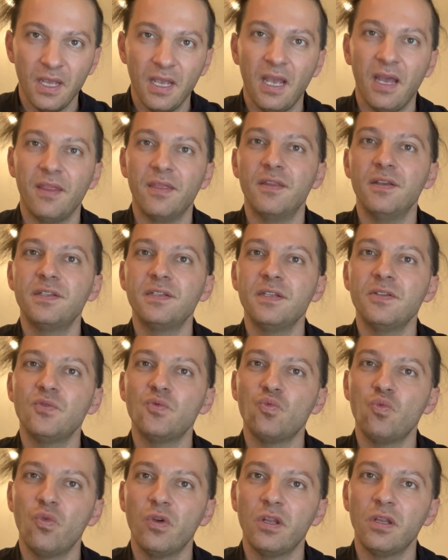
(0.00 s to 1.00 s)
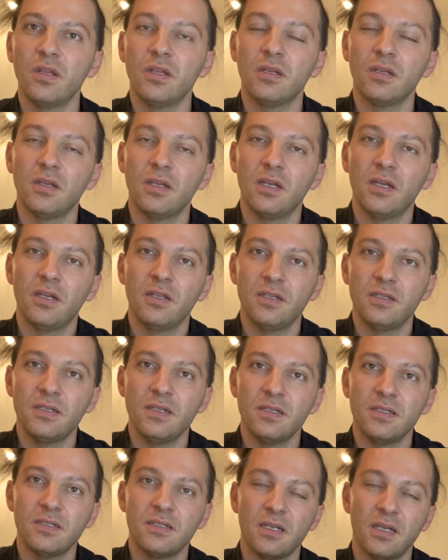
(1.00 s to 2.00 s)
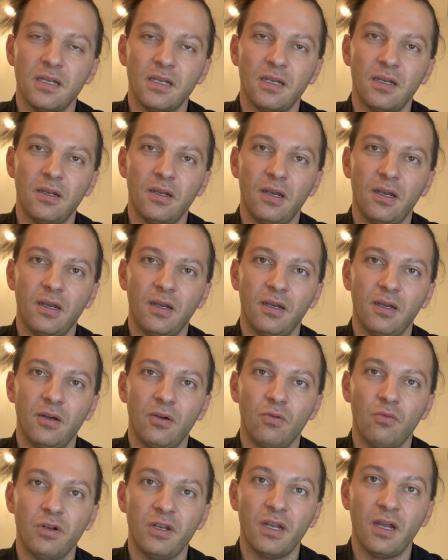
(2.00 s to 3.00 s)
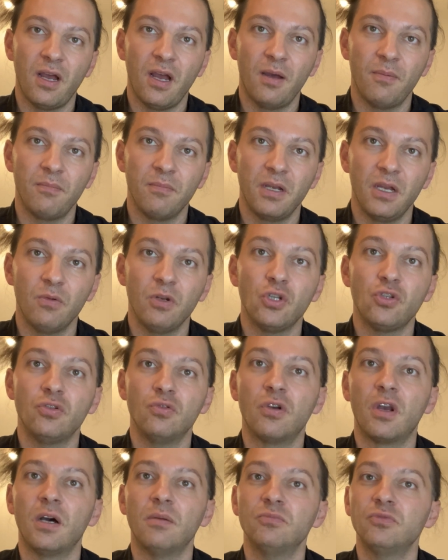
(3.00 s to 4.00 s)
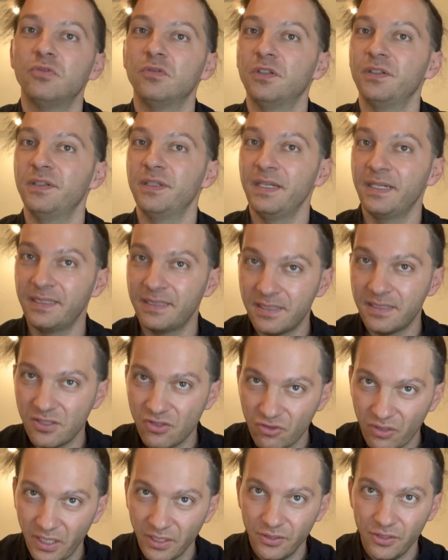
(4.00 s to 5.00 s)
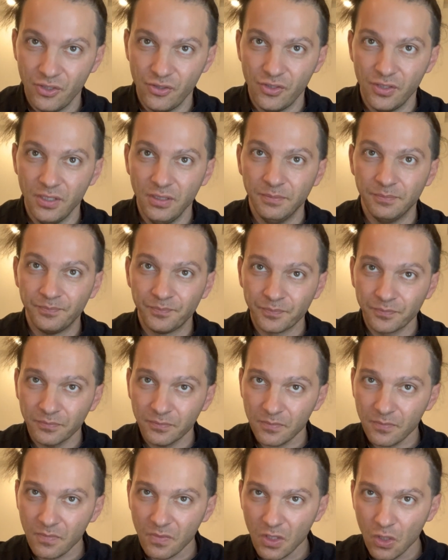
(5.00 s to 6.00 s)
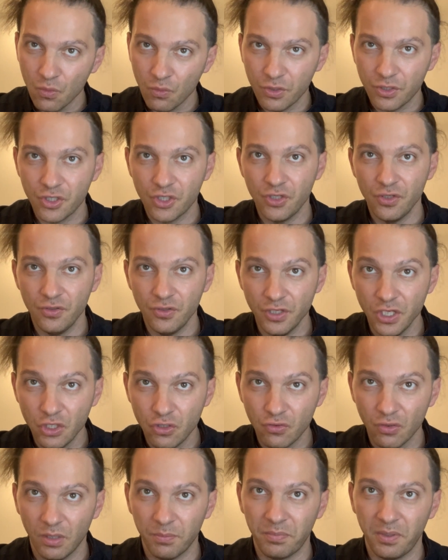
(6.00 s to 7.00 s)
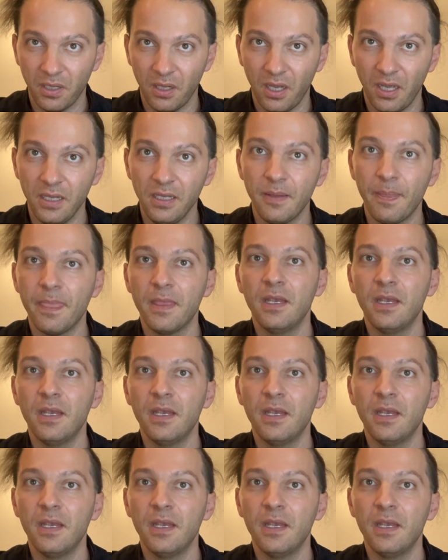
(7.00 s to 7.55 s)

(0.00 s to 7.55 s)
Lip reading: And this is when I'm going to come to the next strategy, which you need to apply,